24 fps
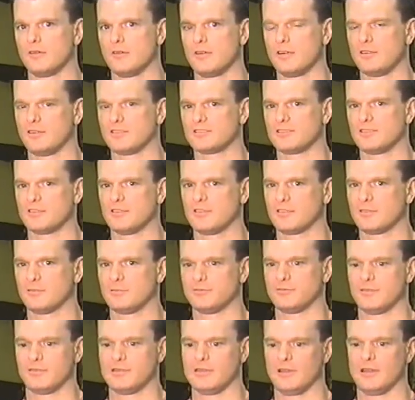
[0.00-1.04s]
And I was kind of like,
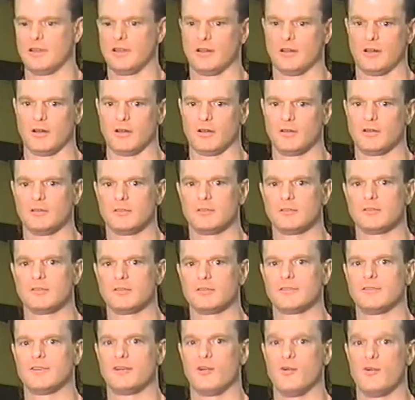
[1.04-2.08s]
Well,
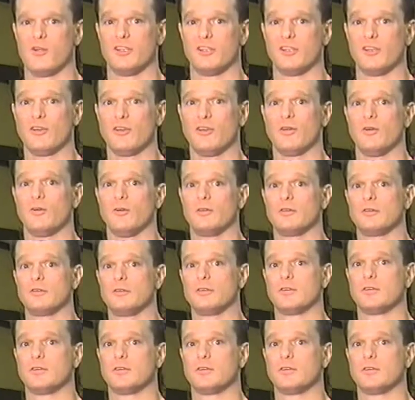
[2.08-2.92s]
who are you?